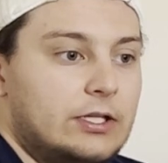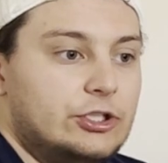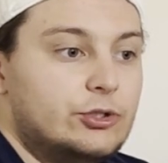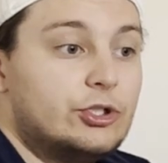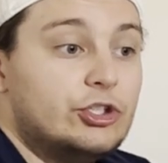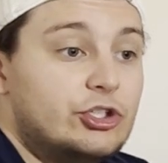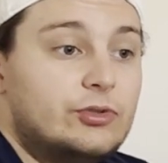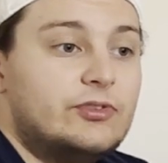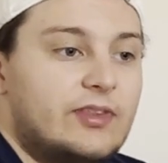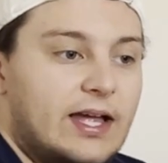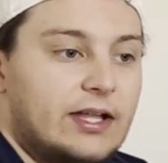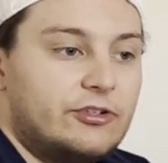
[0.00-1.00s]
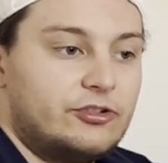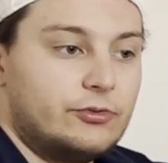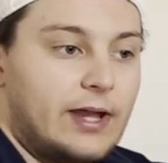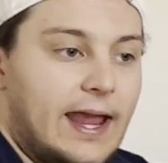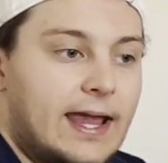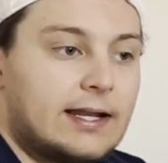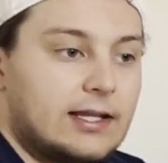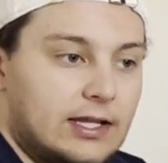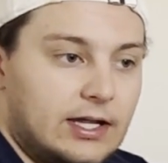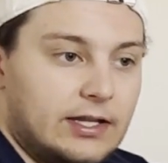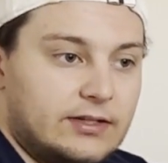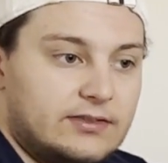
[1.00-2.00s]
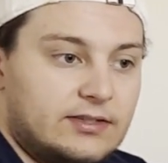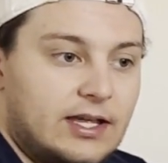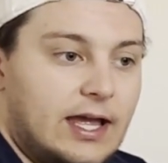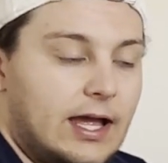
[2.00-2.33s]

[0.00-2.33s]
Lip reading: You can use that to analyze